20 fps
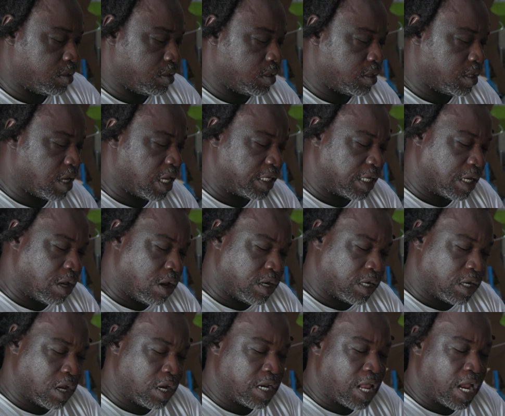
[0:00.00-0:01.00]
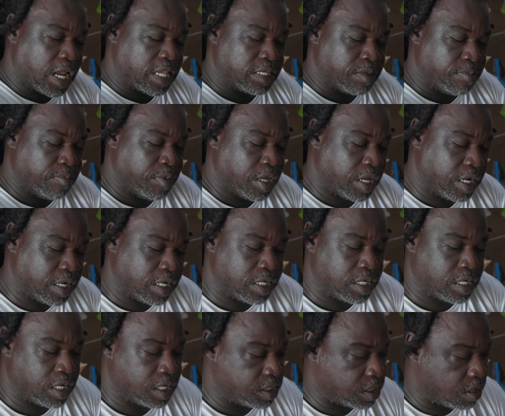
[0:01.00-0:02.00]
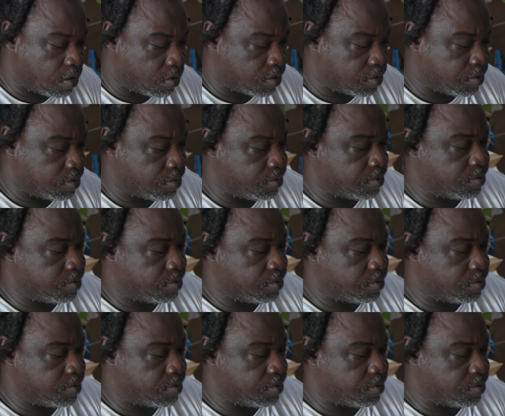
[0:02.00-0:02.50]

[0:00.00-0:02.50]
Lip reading: That's the contact is the blood of Junkanoo.